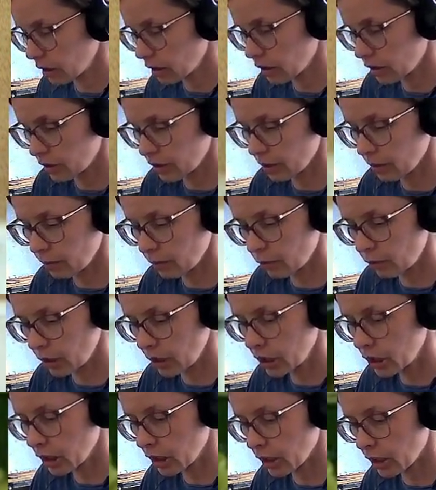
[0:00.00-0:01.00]
some
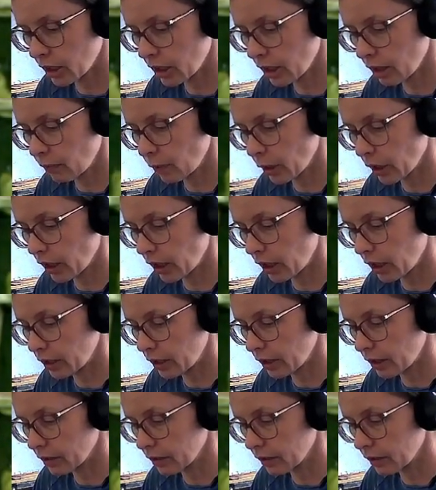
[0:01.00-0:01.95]
ridges. I need more color.